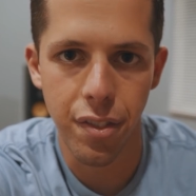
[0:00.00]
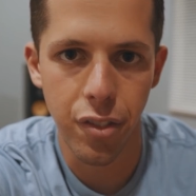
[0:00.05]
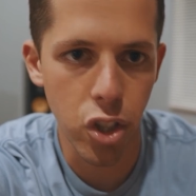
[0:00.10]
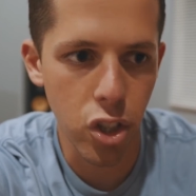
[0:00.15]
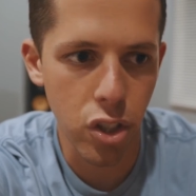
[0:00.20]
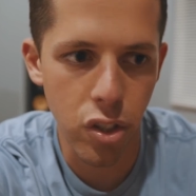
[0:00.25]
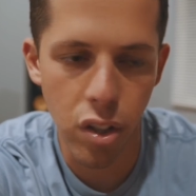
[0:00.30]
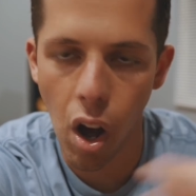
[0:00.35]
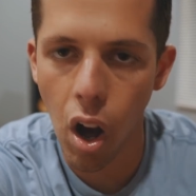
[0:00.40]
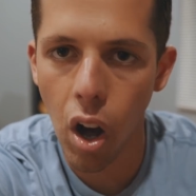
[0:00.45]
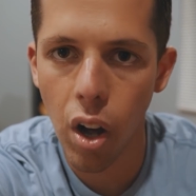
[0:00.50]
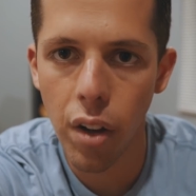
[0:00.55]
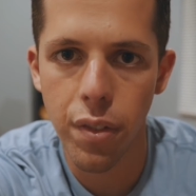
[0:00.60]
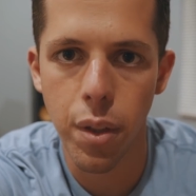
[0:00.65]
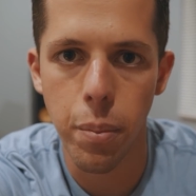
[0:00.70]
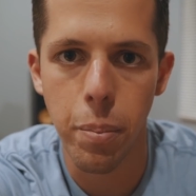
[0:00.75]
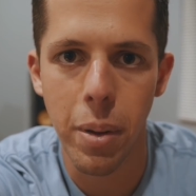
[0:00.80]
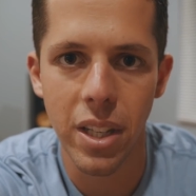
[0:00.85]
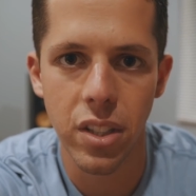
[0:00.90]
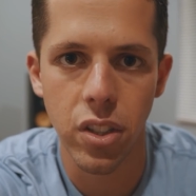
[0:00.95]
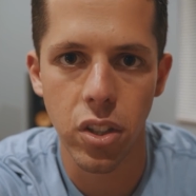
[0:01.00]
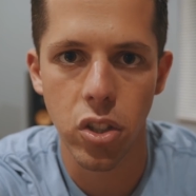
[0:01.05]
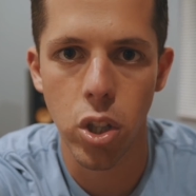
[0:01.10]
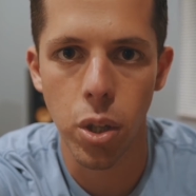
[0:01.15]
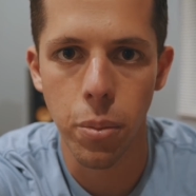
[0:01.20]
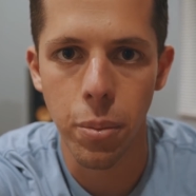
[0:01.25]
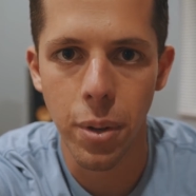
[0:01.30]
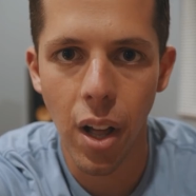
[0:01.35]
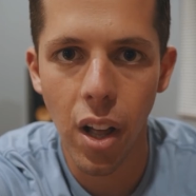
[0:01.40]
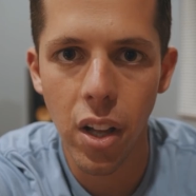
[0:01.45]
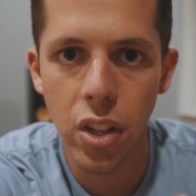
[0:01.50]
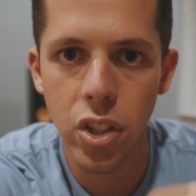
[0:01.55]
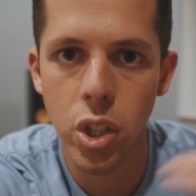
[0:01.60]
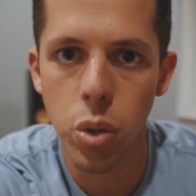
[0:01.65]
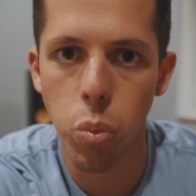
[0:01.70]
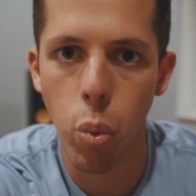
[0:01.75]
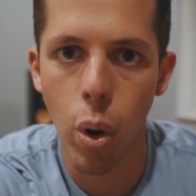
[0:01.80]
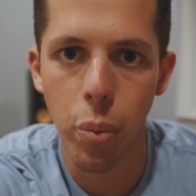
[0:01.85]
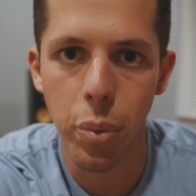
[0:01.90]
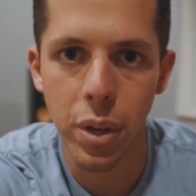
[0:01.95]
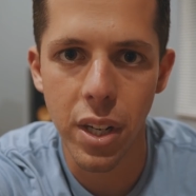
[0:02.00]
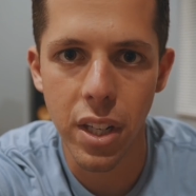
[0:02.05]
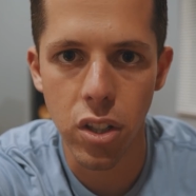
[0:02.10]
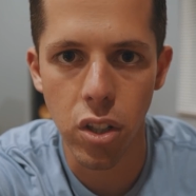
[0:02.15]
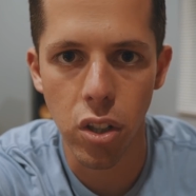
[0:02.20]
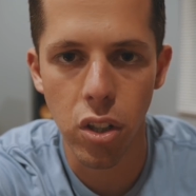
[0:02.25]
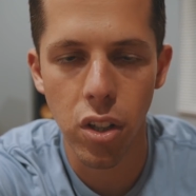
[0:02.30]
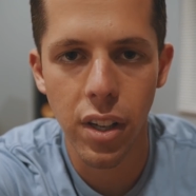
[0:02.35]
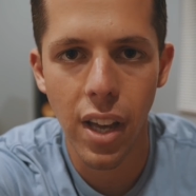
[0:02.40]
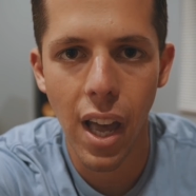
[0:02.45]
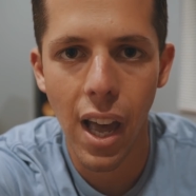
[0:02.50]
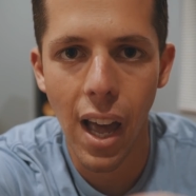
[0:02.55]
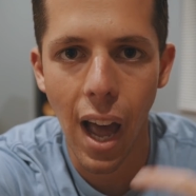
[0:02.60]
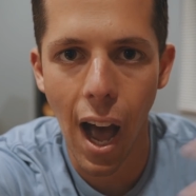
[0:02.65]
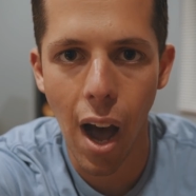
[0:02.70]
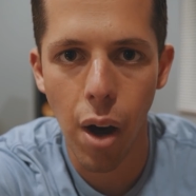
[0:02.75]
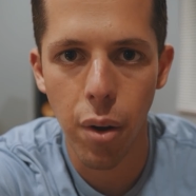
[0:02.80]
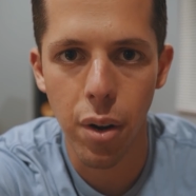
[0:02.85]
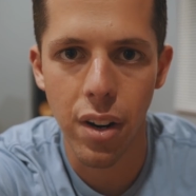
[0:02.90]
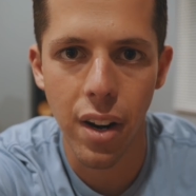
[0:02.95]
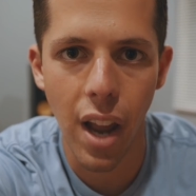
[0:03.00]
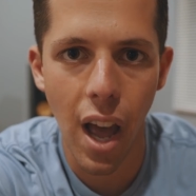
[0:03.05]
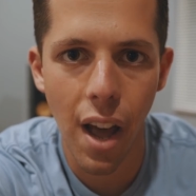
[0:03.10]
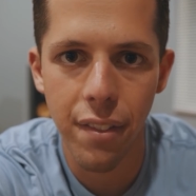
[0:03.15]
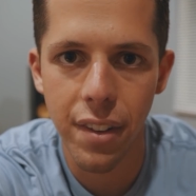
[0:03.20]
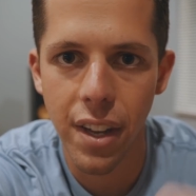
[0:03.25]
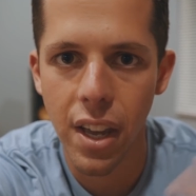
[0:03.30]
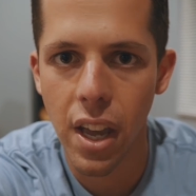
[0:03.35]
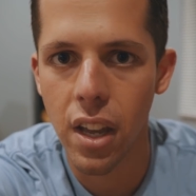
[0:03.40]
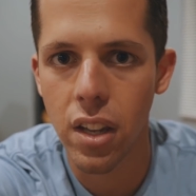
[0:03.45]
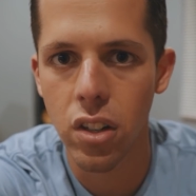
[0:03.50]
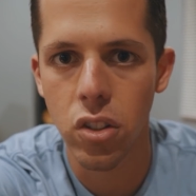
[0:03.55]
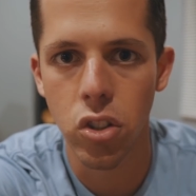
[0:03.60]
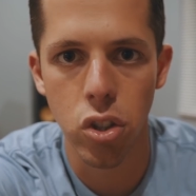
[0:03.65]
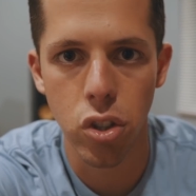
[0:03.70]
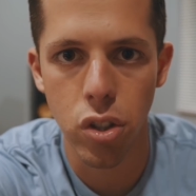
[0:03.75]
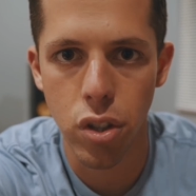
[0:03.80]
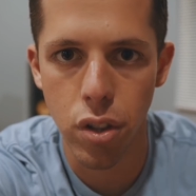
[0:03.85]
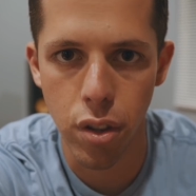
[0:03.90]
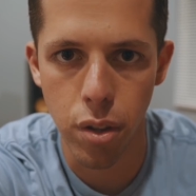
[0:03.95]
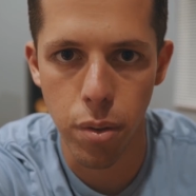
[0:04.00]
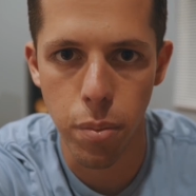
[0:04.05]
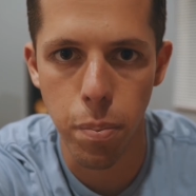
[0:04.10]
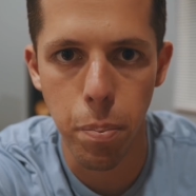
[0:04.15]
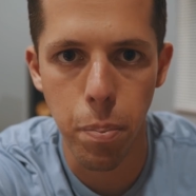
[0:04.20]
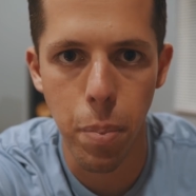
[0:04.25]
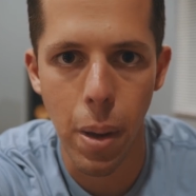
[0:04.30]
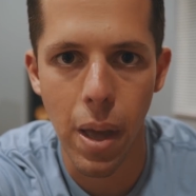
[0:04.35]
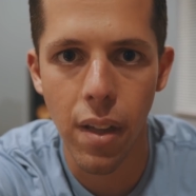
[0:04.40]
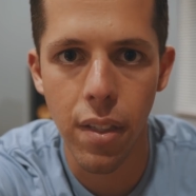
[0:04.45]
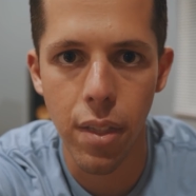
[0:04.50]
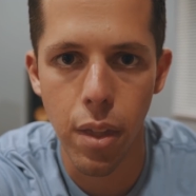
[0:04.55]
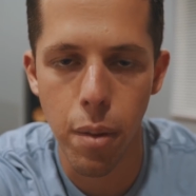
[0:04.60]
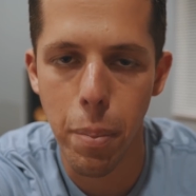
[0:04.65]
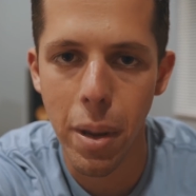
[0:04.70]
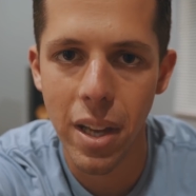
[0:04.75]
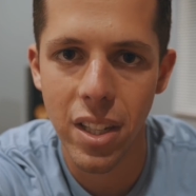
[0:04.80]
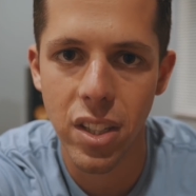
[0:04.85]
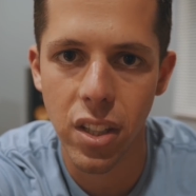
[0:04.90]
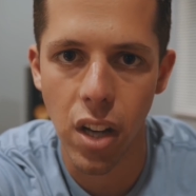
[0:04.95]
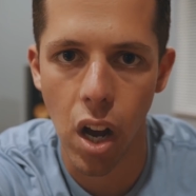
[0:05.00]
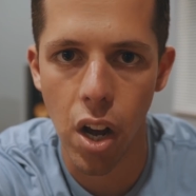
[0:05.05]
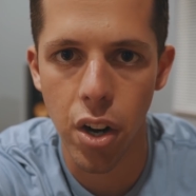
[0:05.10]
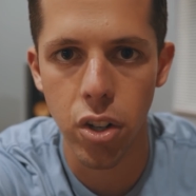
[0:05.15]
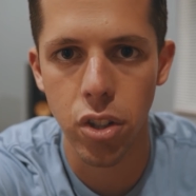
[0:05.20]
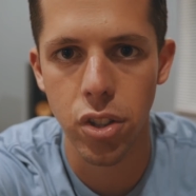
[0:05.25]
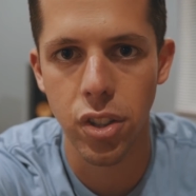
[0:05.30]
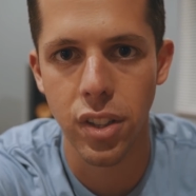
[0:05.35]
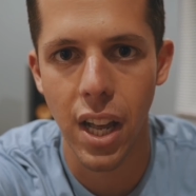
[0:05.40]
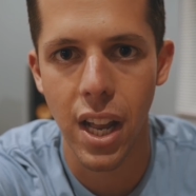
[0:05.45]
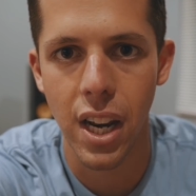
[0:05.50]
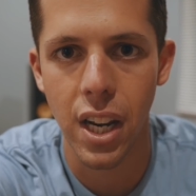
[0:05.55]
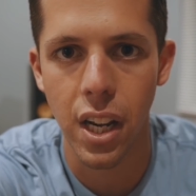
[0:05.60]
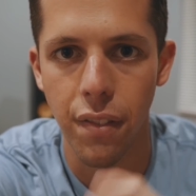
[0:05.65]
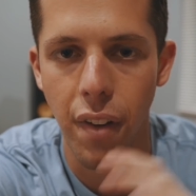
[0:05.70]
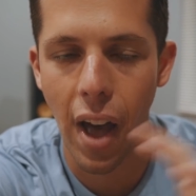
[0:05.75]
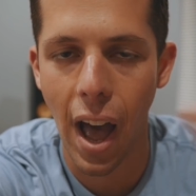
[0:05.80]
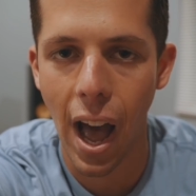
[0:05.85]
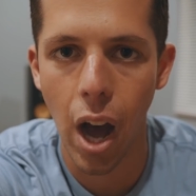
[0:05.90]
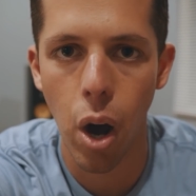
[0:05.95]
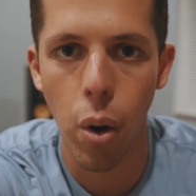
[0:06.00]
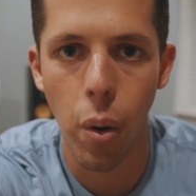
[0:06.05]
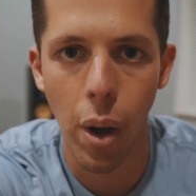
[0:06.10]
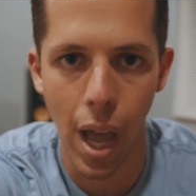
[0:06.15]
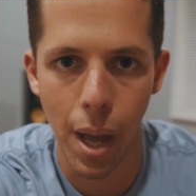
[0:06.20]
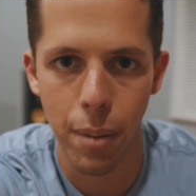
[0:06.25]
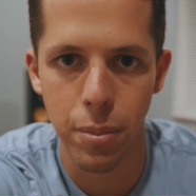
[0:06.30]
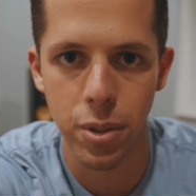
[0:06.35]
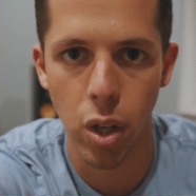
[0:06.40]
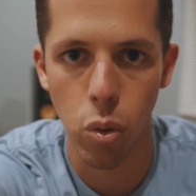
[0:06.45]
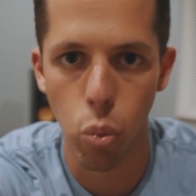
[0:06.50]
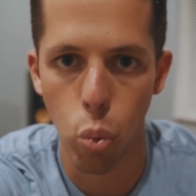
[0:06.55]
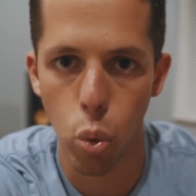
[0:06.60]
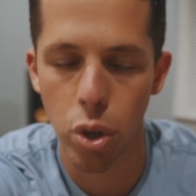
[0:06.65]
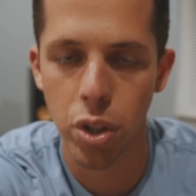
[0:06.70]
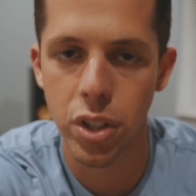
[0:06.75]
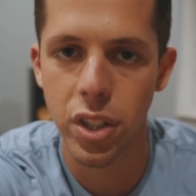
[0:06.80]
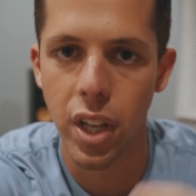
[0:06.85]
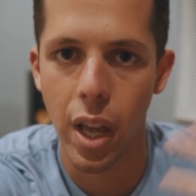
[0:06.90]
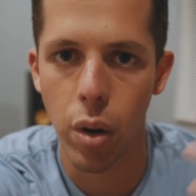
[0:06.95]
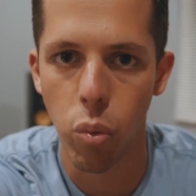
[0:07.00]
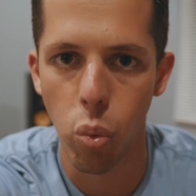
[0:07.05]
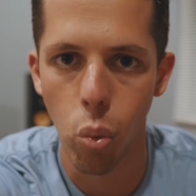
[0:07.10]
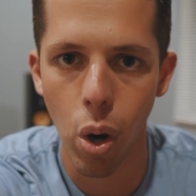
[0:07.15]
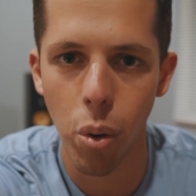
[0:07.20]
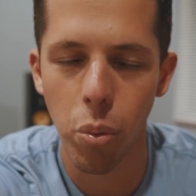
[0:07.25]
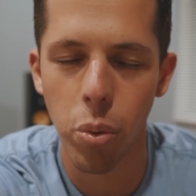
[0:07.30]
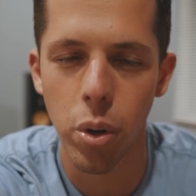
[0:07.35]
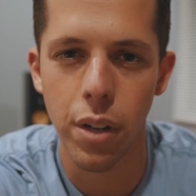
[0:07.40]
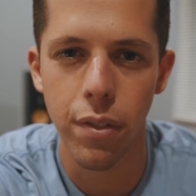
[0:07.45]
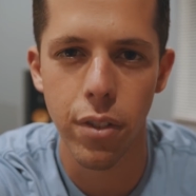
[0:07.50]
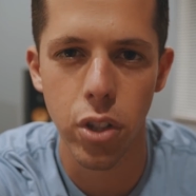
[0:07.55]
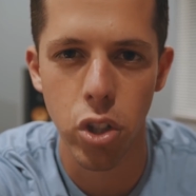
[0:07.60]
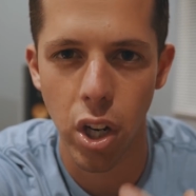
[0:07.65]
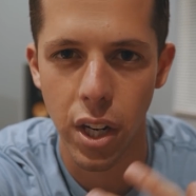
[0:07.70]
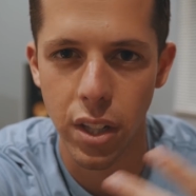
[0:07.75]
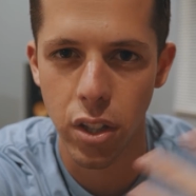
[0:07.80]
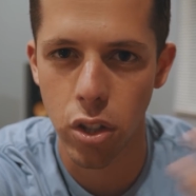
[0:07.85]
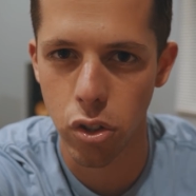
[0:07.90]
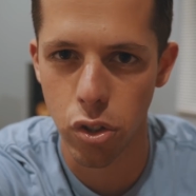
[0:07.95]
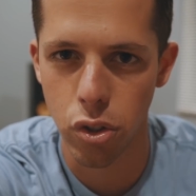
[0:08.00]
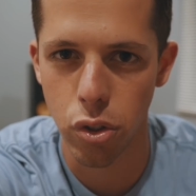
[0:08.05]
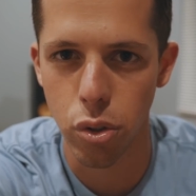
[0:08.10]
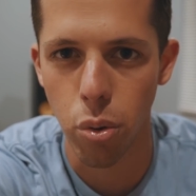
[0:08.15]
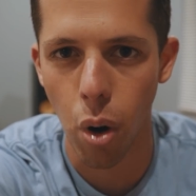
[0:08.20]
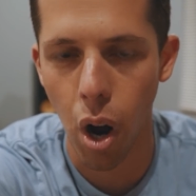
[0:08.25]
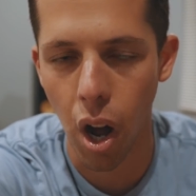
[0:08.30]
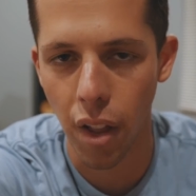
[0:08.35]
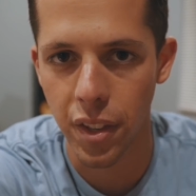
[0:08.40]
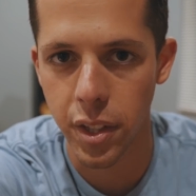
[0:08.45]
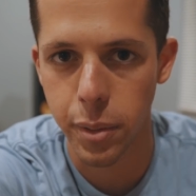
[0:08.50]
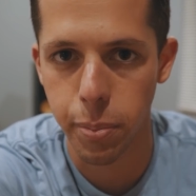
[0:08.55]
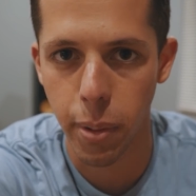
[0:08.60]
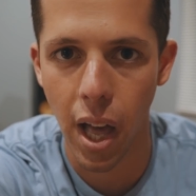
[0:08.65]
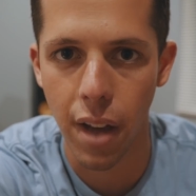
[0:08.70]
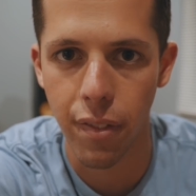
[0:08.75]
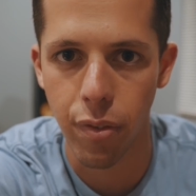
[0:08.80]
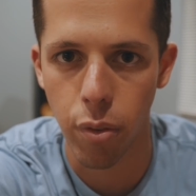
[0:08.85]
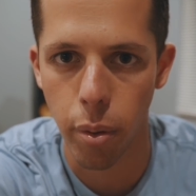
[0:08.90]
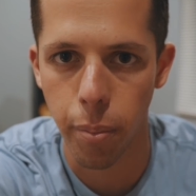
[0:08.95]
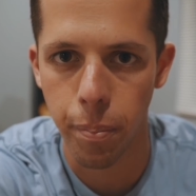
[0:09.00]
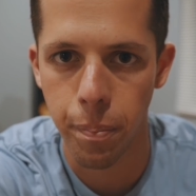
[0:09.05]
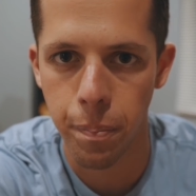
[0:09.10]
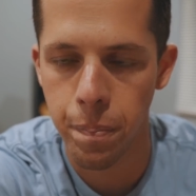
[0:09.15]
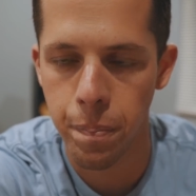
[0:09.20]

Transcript: just all of the basic terminology, what we need to look at, how to navigate, just the, the basic understanding of how Amazon works and what we're even trying to do on this platform.